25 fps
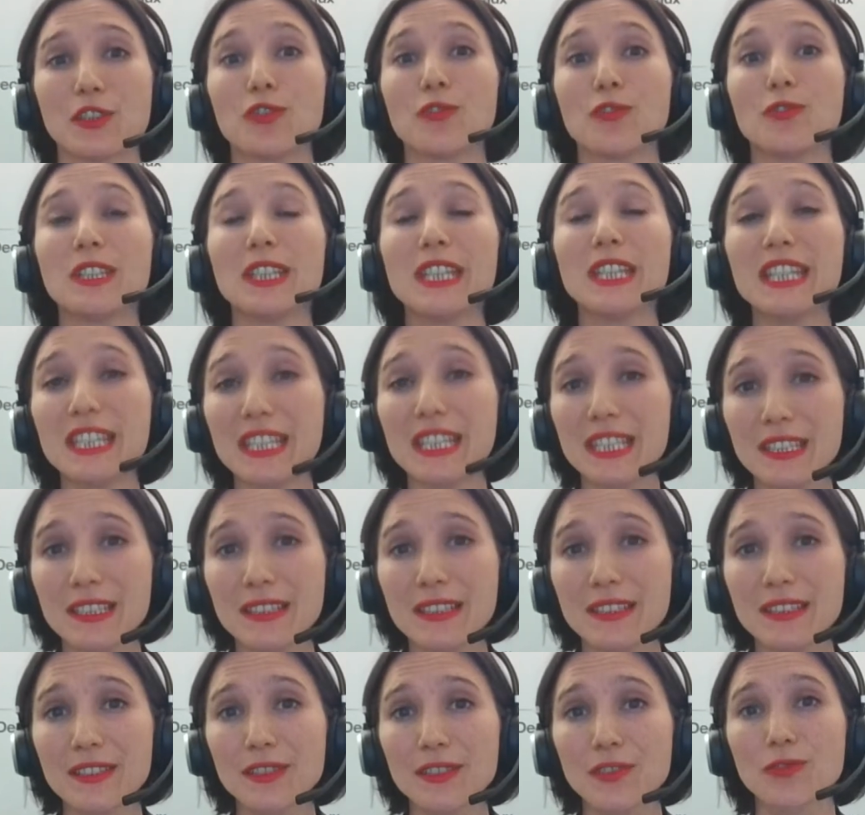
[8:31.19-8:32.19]
you need
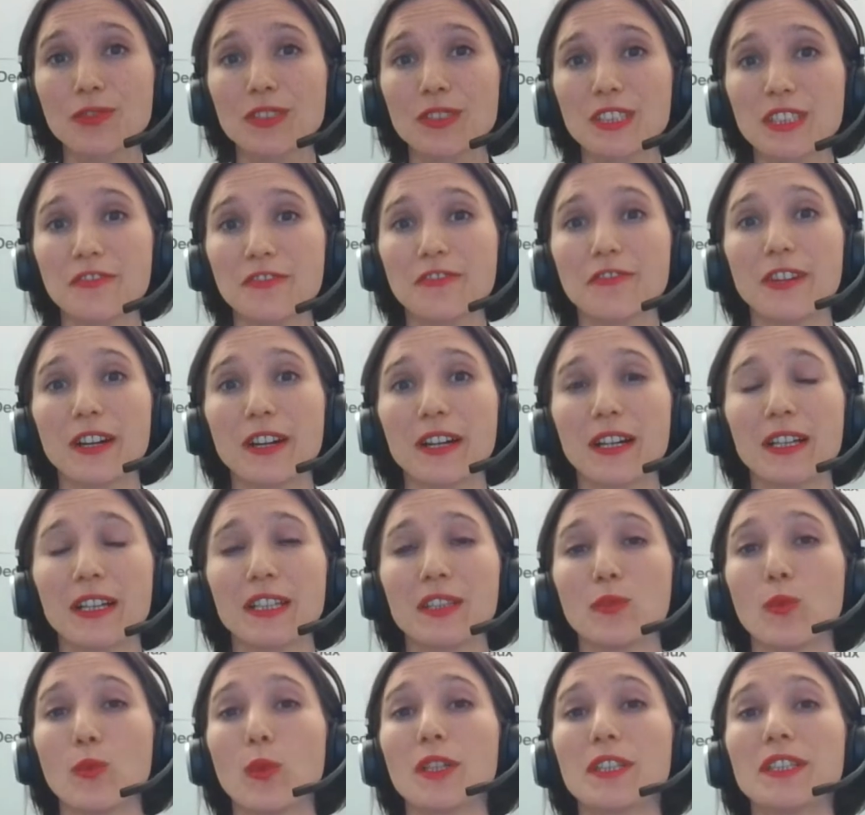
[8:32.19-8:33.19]
to
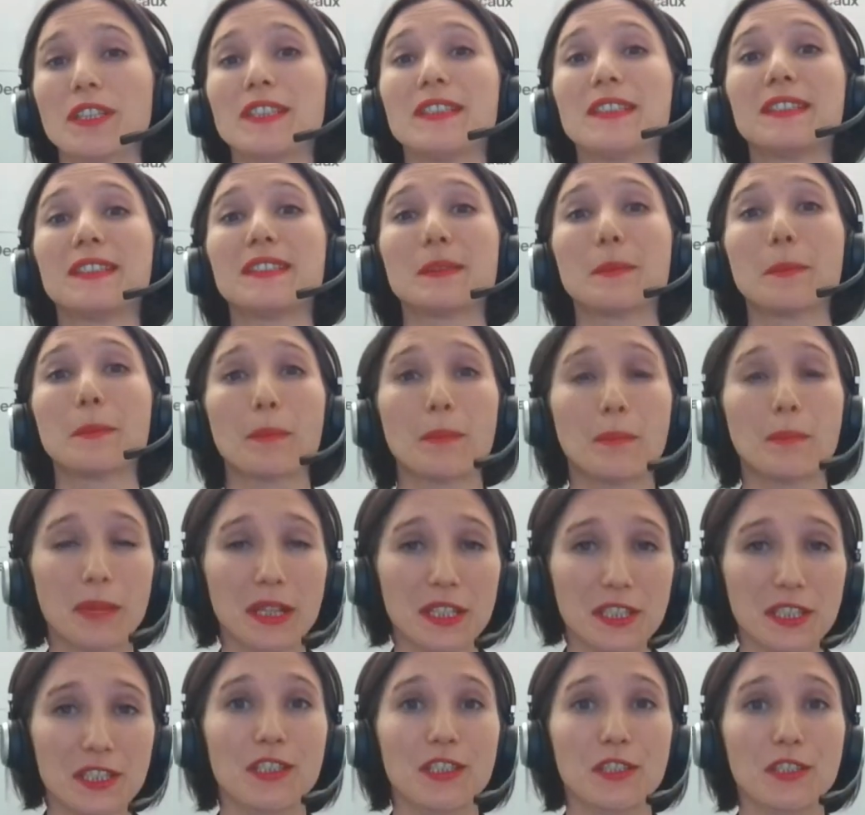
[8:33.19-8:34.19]
define what is
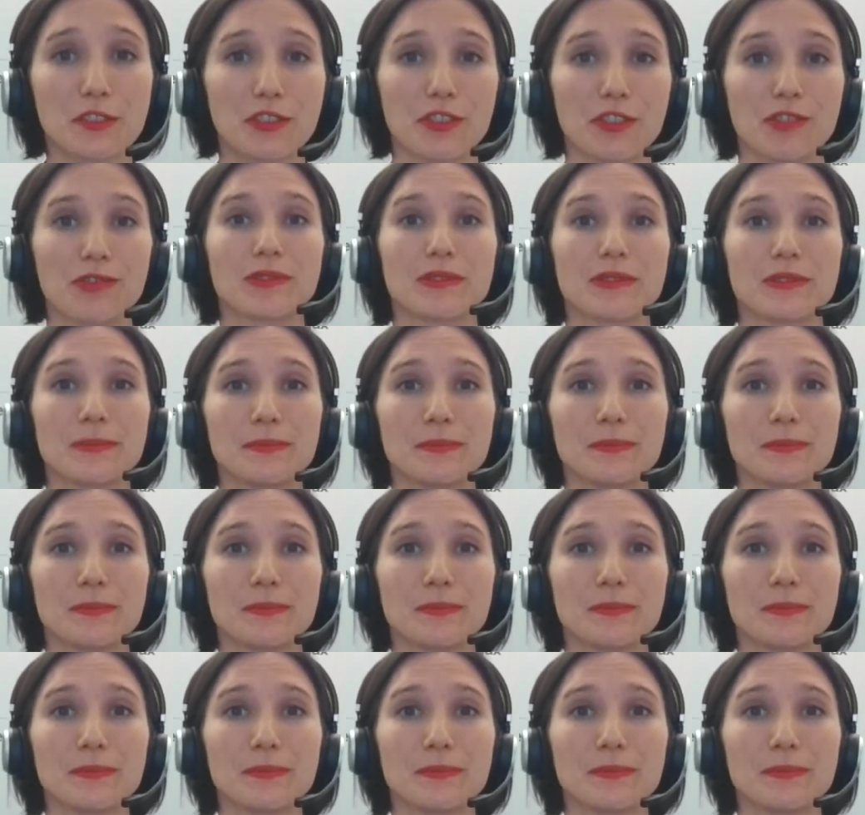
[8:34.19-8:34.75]
material.